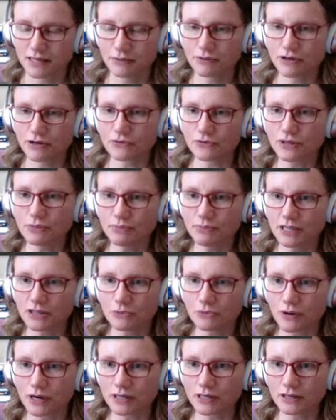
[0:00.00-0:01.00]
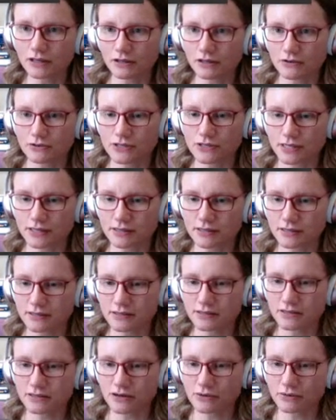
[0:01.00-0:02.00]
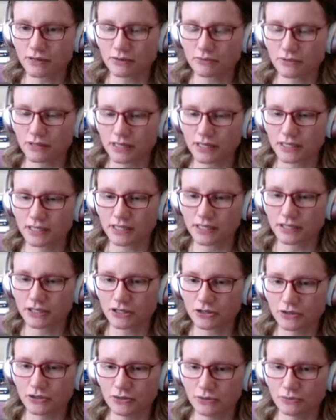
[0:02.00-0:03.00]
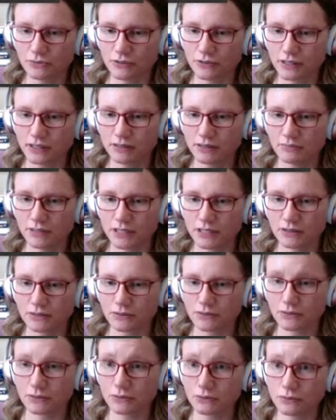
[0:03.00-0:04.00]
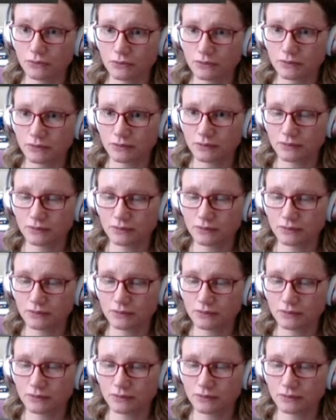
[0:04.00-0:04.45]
would only be the one closest, so it would end in an oo. Wouldn't it be ogu?